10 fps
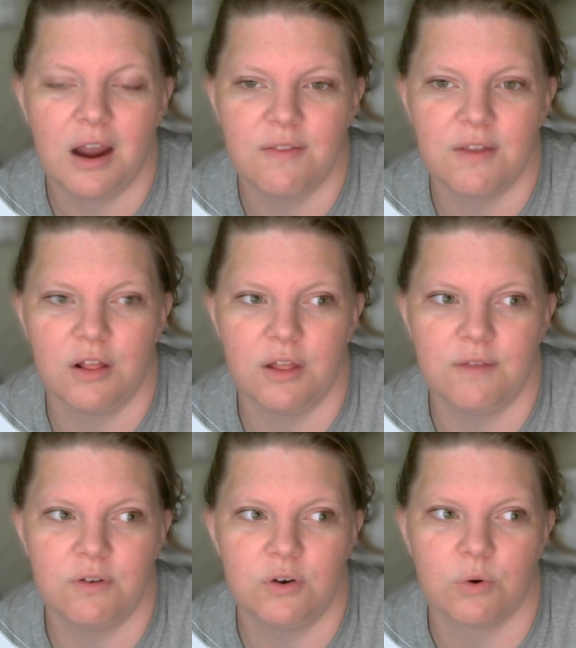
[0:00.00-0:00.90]
and then I'll
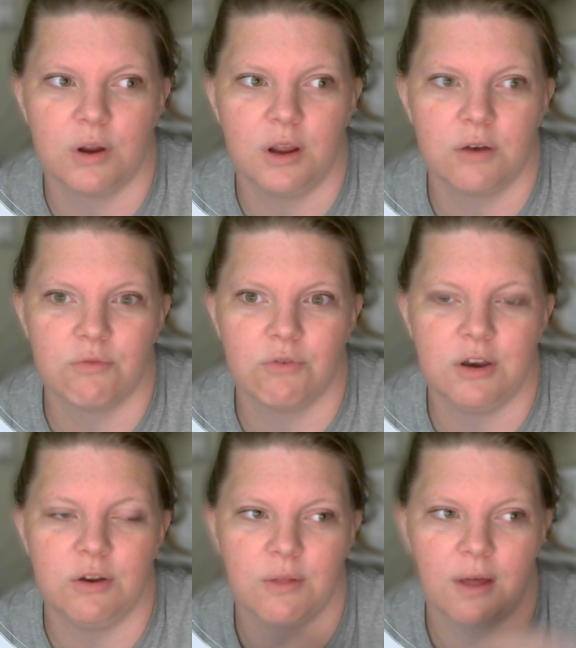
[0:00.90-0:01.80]
inventory and
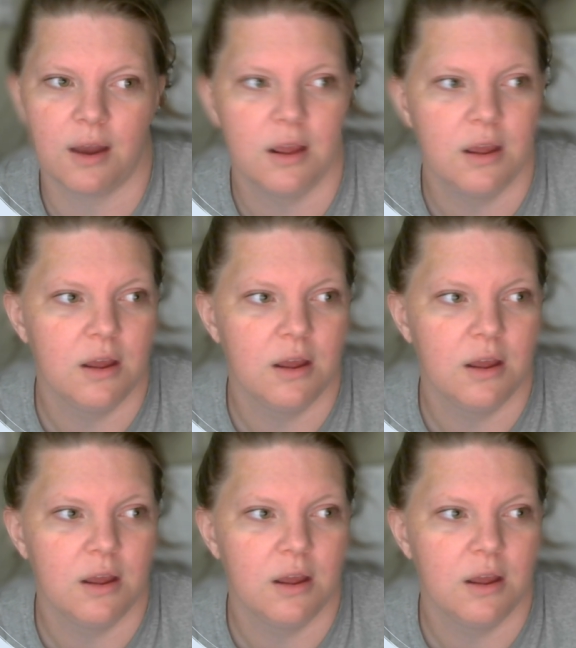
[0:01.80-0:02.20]
redo that.